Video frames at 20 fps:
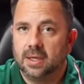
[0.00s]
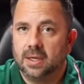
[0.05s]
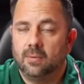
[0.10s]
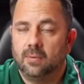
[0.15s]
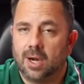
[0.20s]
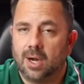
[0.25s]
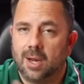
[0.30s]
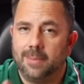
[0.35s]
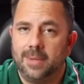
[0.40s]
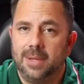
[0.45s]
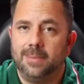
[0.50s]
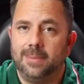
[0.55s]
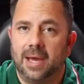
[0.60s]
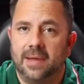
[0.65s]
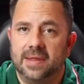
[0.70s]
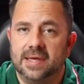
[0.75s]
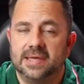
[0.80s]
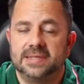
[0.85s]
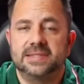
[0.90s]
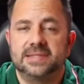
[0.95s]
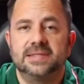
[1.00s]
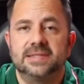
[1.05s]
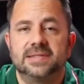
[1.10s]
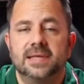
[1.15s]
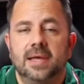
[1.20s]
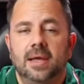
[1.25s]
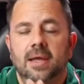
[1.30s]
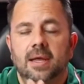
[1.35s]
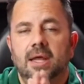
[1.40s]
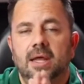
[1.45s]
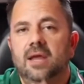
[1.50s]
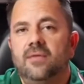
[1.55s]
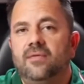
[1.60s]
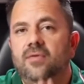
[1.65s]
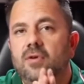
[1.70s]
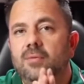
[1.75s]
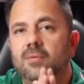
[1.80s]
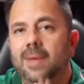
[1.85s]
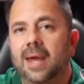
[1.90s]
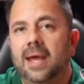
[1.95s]
What I mean by this is
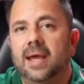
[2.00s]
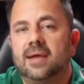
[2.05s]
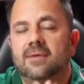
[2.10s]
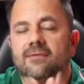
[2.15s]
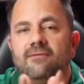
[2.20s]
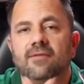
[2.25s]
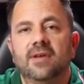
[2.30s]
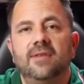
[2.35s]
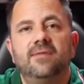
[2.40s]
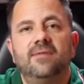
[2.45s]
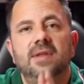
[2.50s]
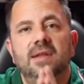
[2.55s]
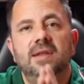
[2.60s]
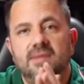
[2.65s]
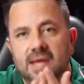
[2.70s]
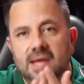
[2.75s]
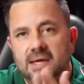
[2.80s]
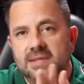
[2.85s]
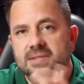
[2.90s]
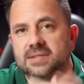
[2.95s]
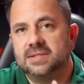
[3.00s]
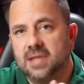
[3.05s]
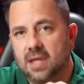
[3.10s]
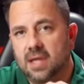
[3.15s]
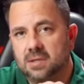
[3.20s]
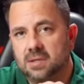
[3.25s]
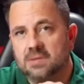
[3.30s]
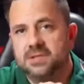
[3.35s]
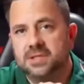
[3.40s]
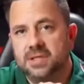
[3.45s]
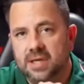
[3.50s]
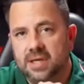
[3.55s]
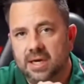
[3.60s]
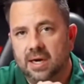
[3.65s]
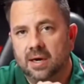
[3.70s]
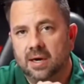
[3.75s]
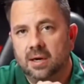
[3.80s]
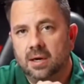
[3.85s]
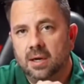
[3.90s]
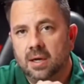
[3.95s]
if you make $50,000 a
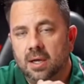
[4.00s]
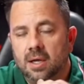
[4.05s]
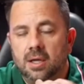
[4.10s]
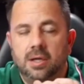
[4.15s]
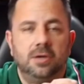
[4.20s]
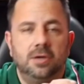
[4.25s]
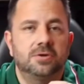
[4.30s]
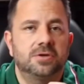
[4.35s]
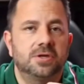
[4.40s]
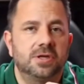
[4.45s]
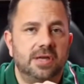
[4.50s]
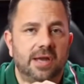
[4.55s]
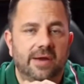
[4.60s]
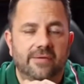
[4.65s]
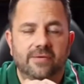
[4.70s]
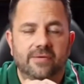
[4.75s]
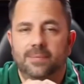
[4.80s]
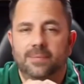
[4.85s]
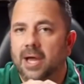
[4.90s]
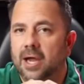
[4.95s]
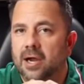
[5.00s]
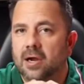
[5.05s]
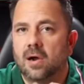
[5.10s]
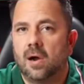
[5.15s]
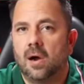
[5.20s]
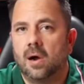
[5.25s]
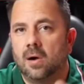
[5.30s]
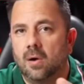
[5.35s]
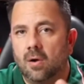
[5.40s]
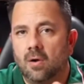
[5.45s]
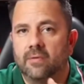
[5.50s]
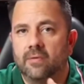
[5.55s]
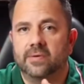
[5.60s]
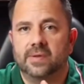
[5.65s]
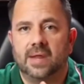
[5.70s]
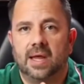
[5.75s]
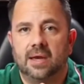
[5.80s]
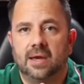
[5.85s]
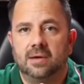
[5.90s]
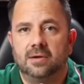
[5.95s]
year, you should never buy a car over
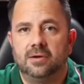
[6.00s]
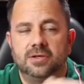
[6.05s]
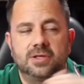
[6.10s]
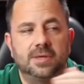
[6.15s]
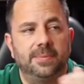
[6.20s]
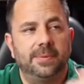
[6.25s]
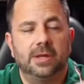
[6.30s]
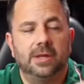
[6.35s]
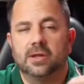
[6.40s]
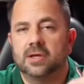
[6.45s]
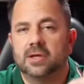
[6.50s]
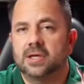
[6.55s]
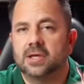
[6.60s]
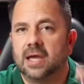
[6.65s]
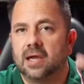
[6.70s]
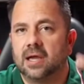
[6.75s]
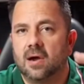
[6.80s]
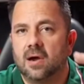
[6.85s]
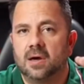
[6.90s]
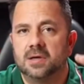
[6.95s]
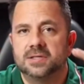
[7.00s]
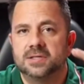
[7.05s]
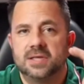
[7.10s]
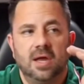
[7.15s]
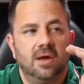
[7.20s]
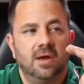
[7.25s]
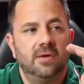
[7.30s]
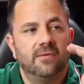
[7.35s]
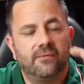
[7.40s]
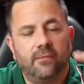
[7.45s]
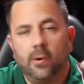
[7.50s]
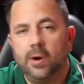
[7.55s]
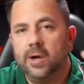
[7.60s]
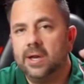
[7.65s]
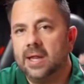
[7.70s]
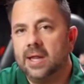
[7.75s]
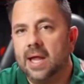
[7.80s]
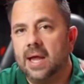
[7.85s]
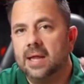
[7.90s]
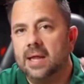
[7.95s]
that. You should be looking at cars
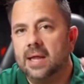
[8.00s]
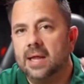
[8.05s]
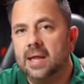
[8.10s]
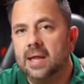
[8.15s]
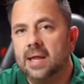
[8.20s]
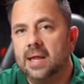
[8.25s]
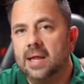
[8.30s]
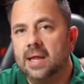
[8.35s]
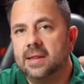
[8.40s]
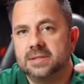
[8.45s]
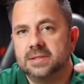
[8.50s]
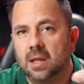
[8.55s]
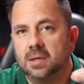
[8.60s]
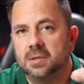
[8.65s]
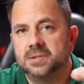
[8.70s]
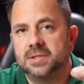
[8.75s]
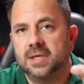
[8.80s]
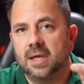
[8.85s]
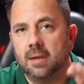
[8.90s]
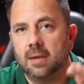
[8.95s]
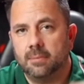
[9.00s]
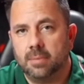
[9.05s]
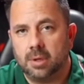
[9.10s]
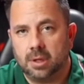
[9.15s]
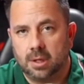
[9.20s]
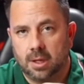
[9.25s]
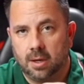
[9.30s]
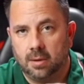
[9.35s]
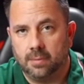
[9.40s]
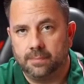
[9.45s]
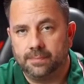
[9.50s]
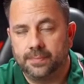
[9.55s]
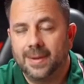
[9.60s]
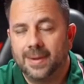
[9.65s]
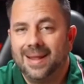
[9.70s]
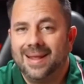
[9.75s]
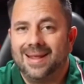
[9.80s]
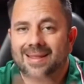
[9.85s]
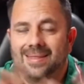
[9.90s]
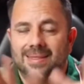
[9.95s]
$49,000 and
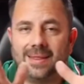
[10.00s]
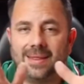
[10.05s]
below.